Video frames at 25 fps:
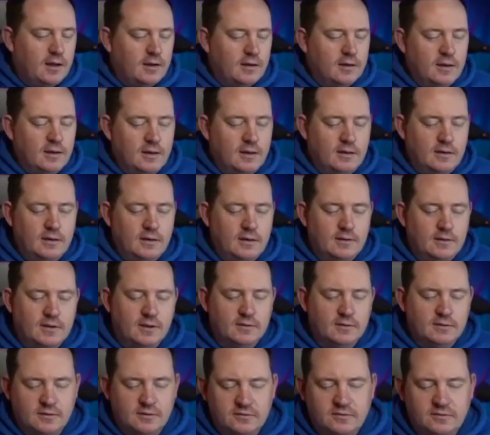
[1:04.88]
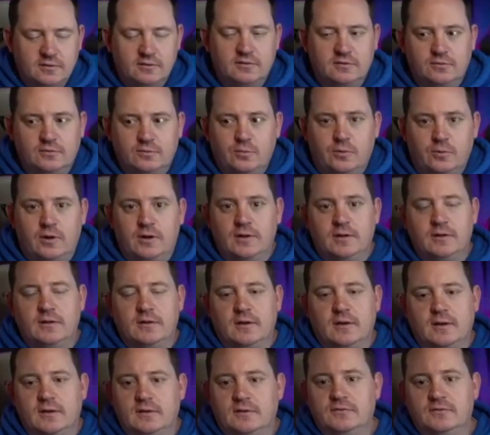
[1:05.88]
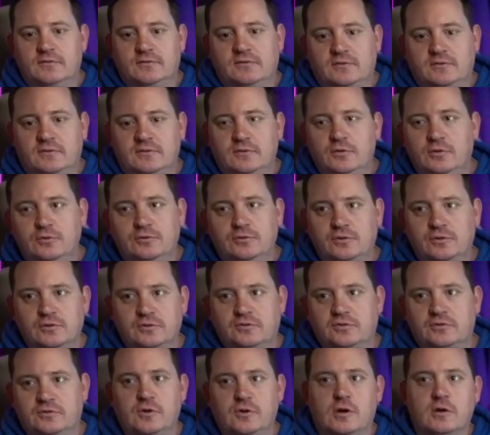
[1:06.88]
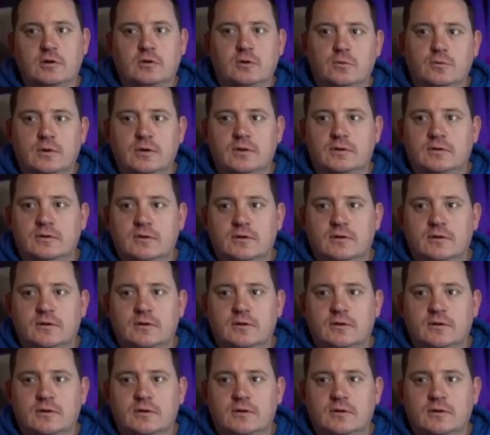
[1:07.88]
and I think this is one of the things users struggle with,